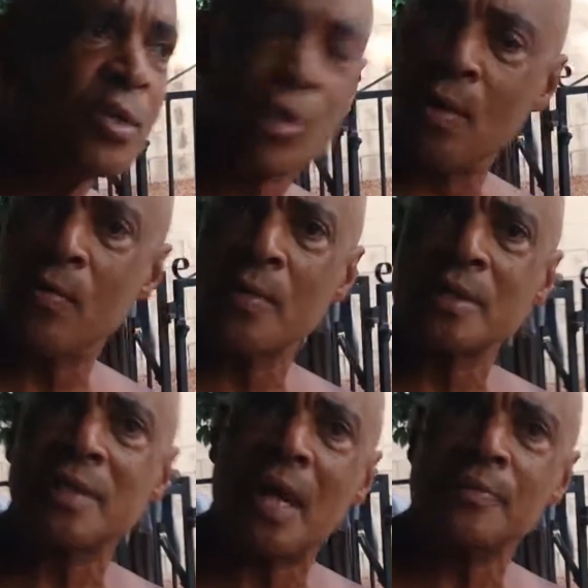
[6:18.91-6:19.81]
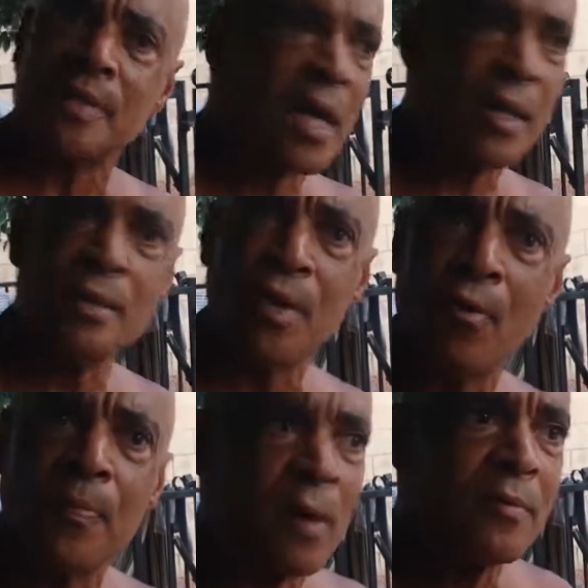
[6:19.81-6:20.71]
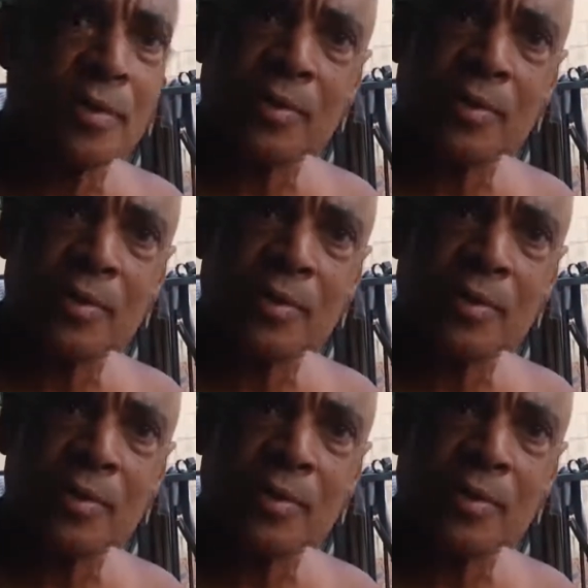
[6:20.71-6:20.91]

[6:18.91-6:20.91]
so that we can stop selling dope on the